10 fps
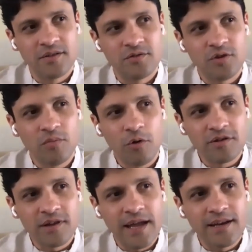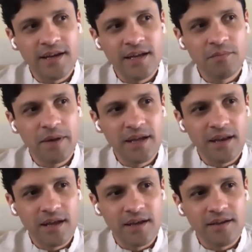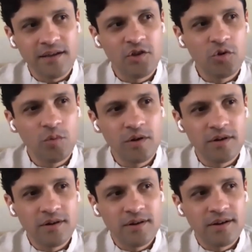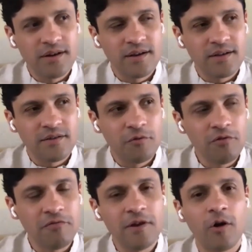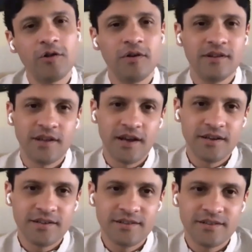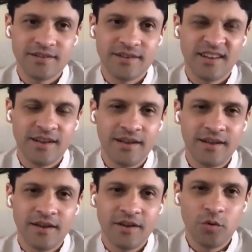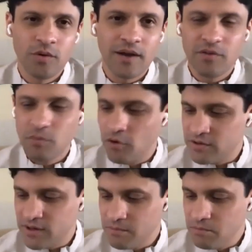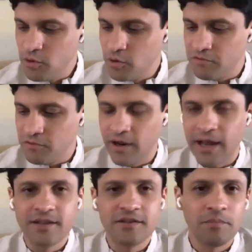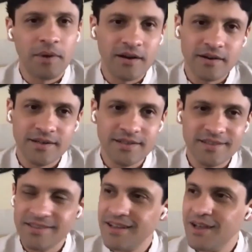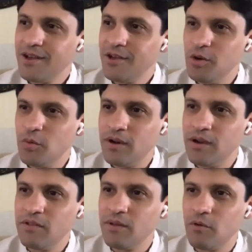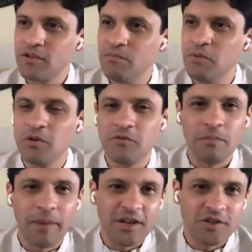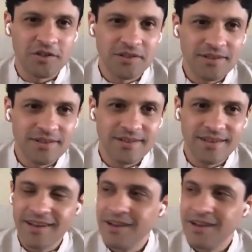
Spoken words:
So most likely in the beginning, you would fulfill all your desires. You would have the most beautiful, handsome partners. You would live in the most beautiful mansions.